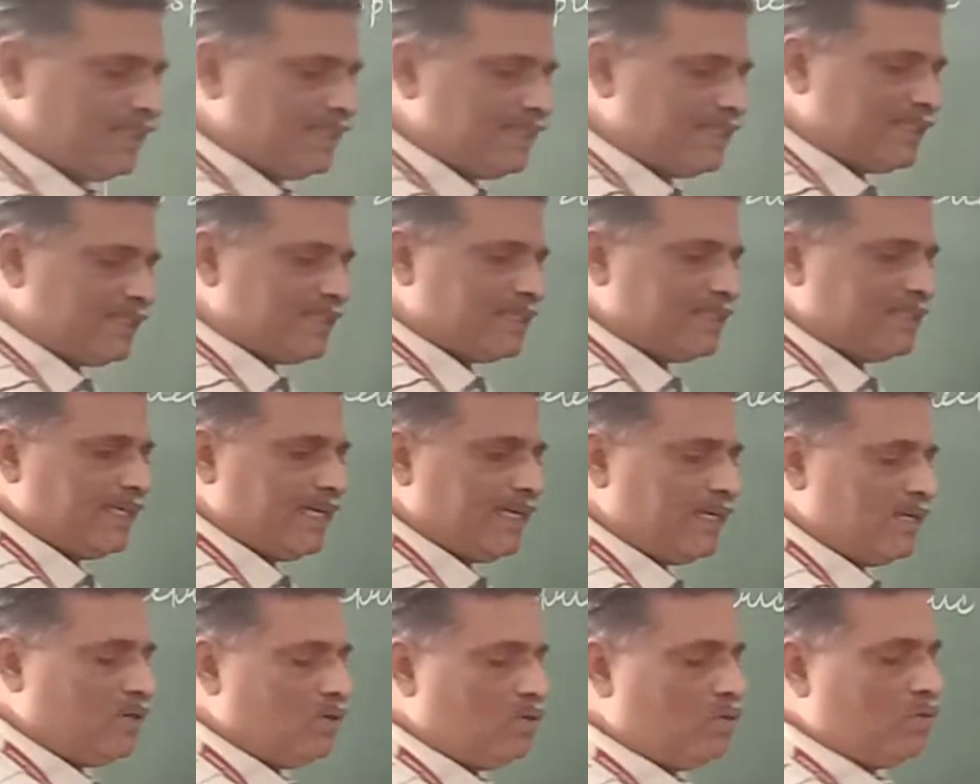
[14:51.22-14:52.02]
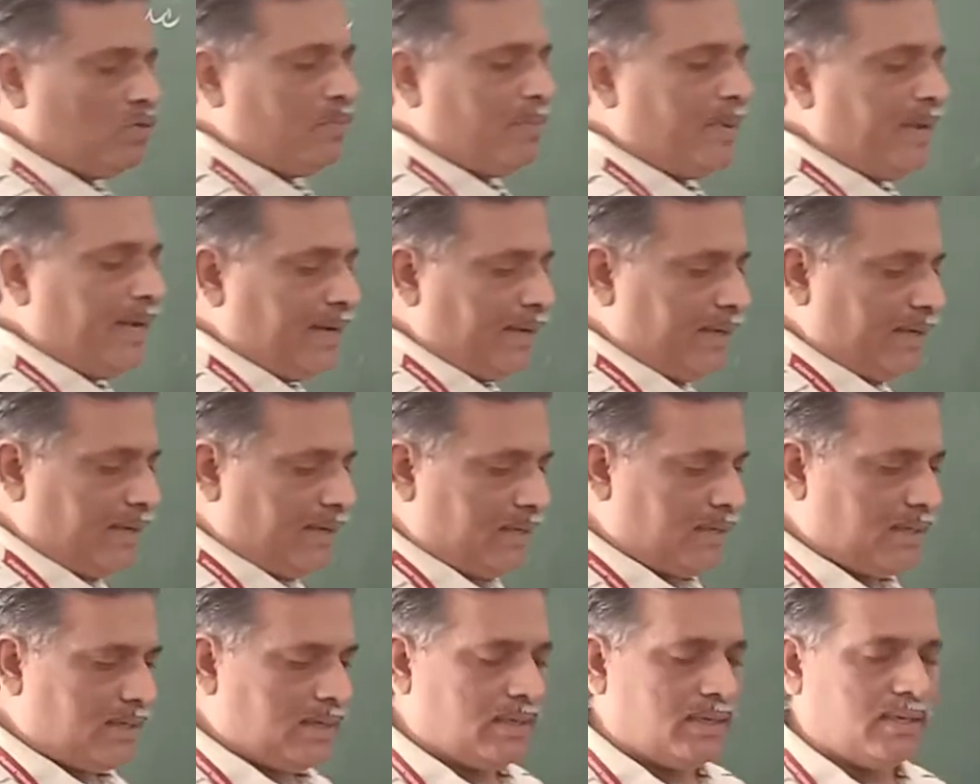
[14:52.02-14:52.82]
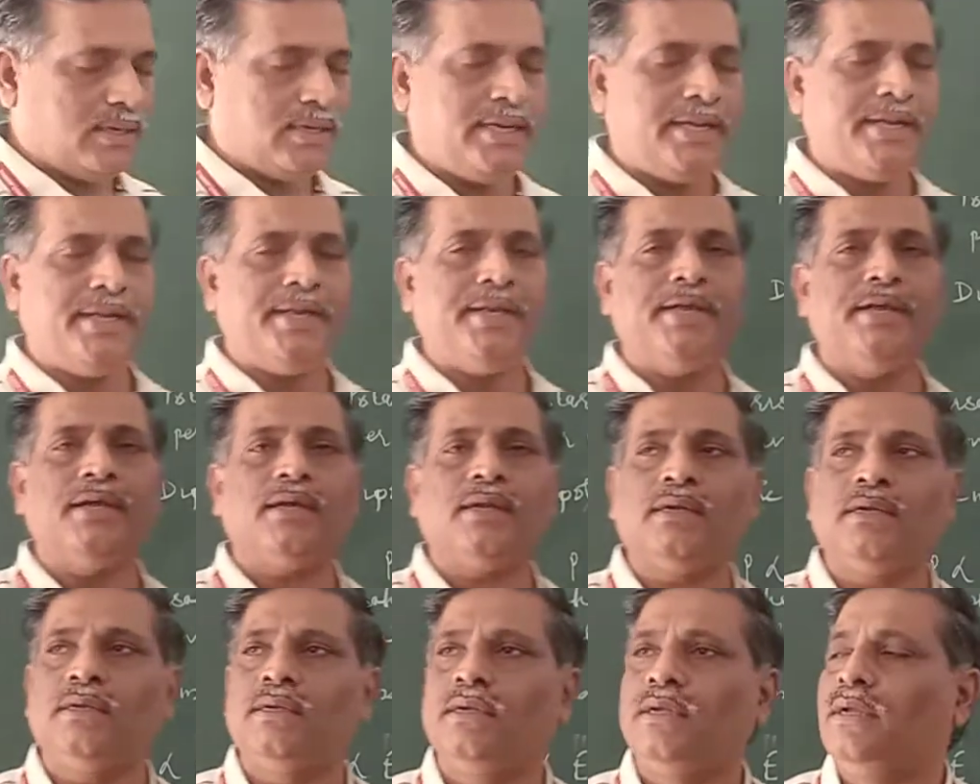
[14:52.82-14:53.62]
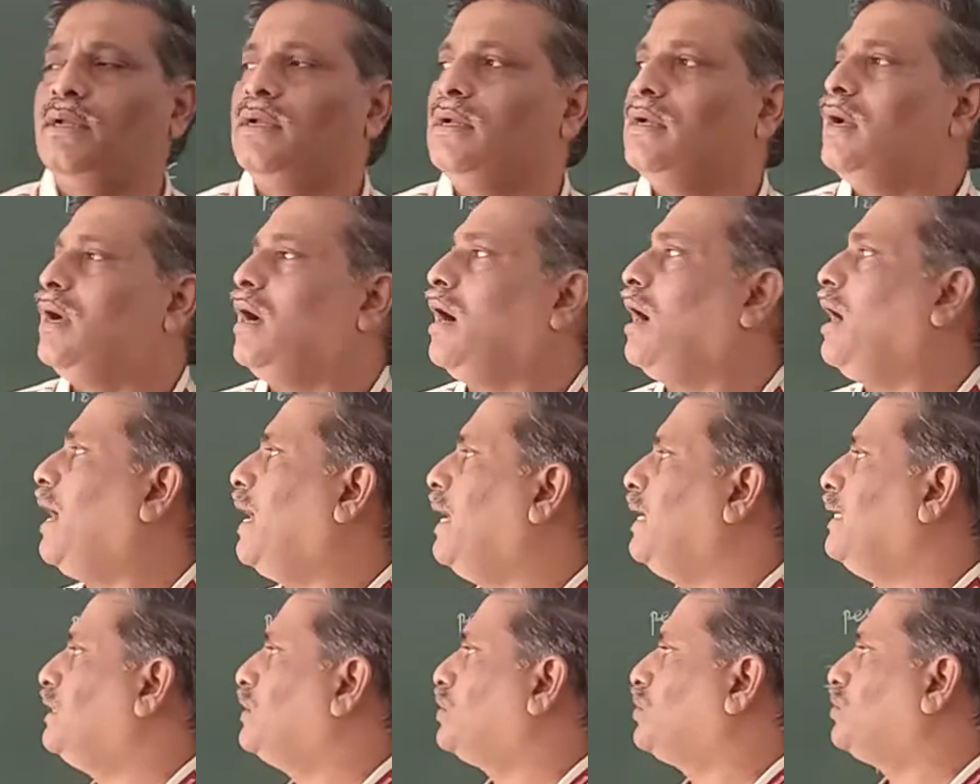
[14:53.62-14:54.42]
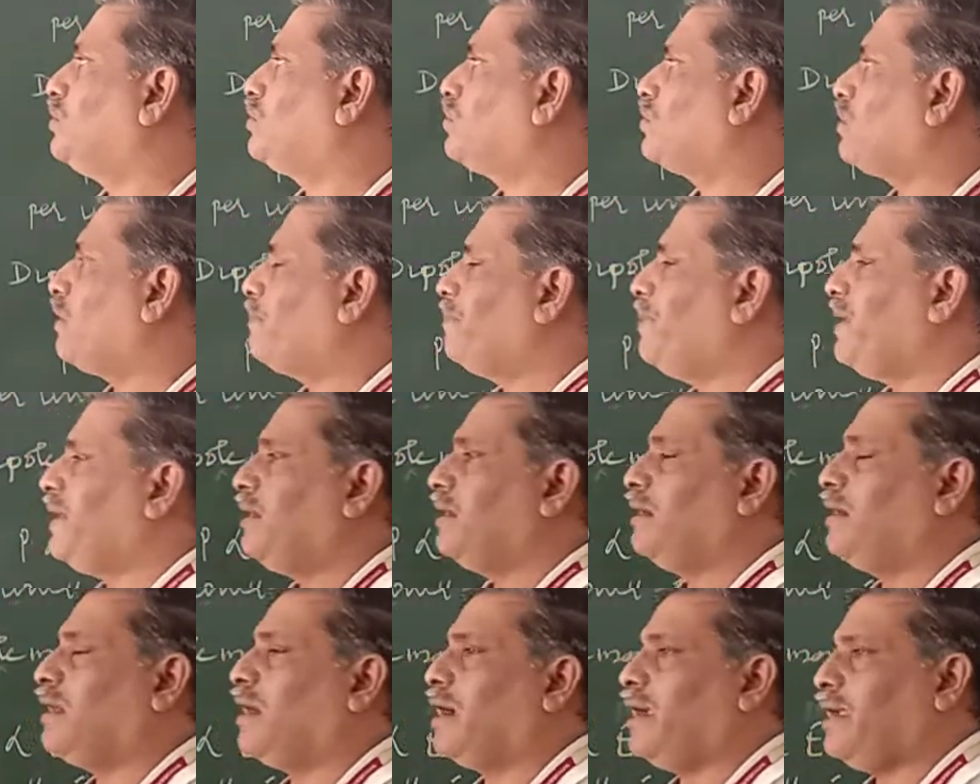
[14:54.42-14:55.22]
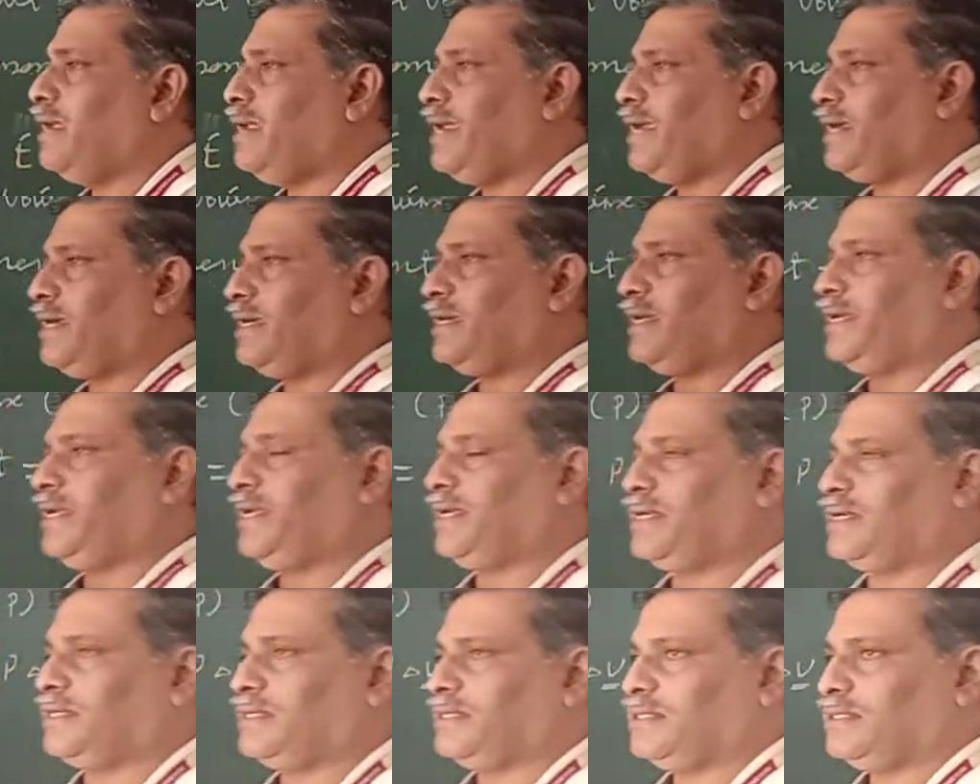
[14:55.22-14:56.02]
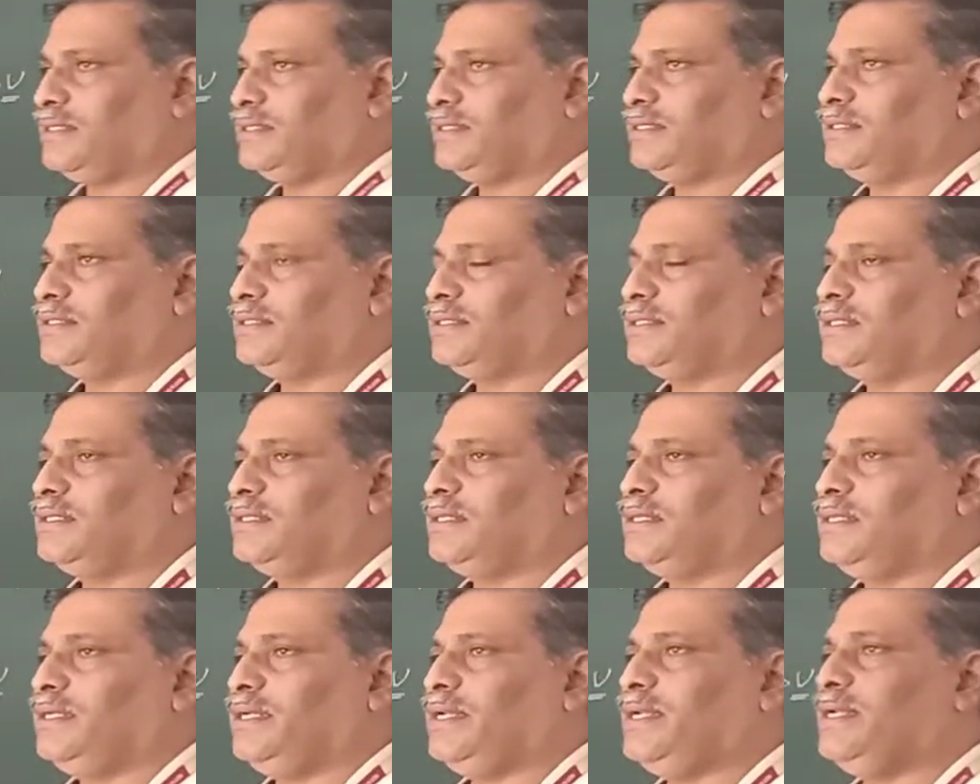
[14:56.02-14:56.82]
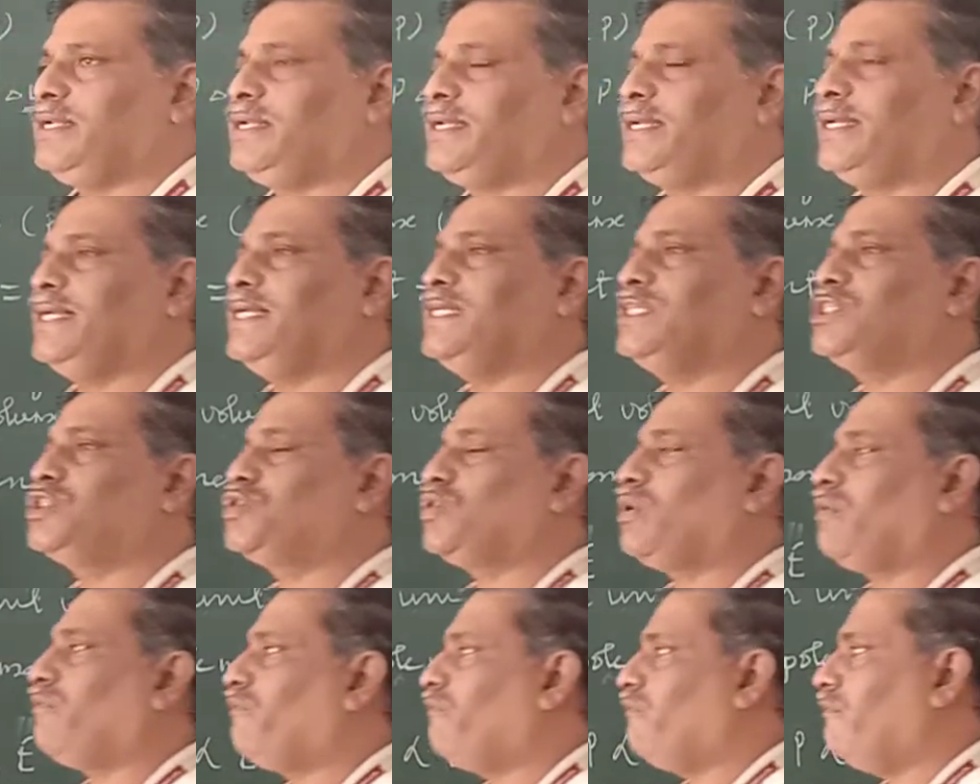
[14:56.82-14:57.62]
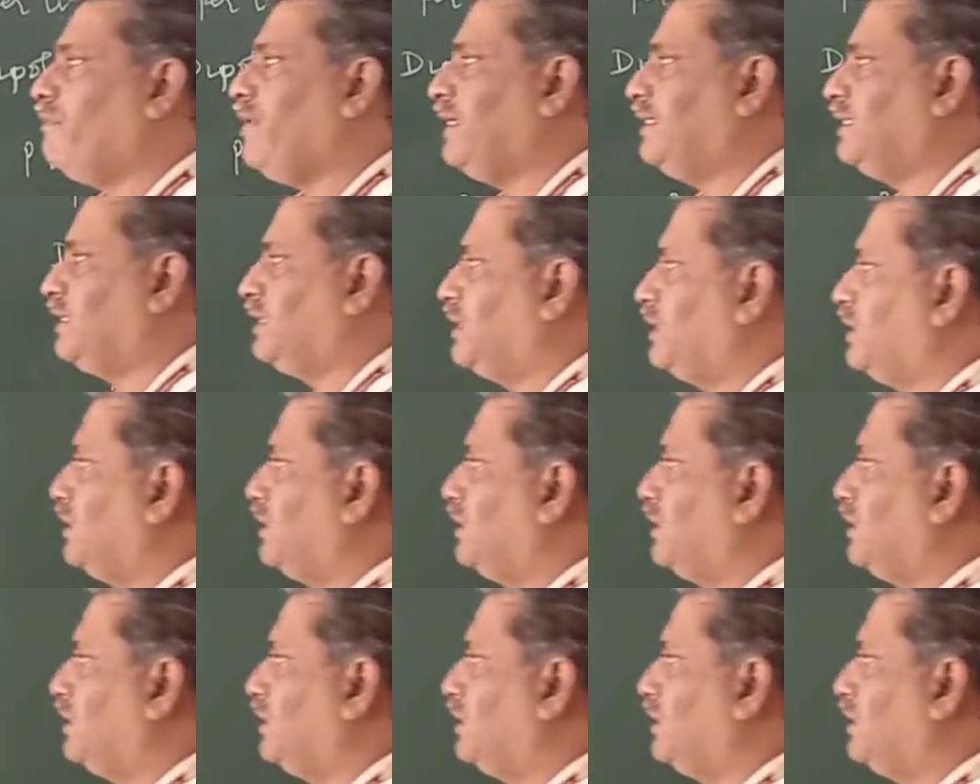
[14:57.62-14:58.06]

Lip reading: is said to be linear isotropic dielectric, in case of which